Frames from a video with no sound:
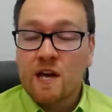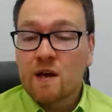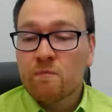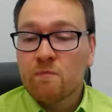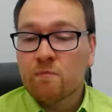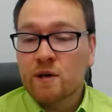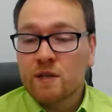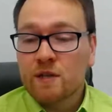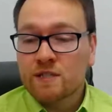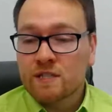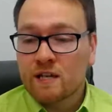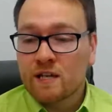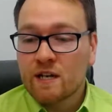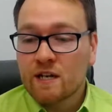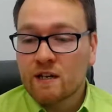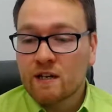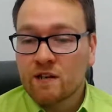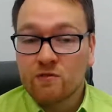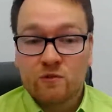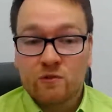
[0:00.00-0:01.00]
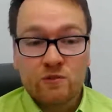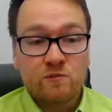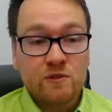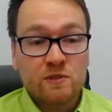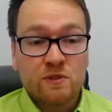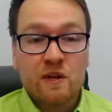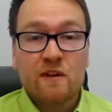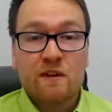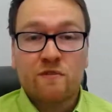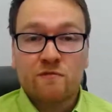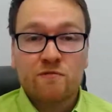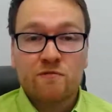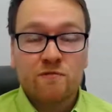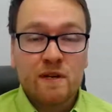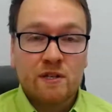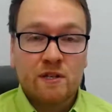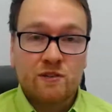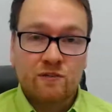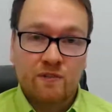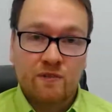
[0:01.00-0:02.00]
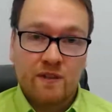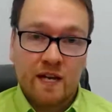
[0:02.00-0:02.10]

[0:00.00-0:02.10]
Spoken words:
But of course, we do have information on that as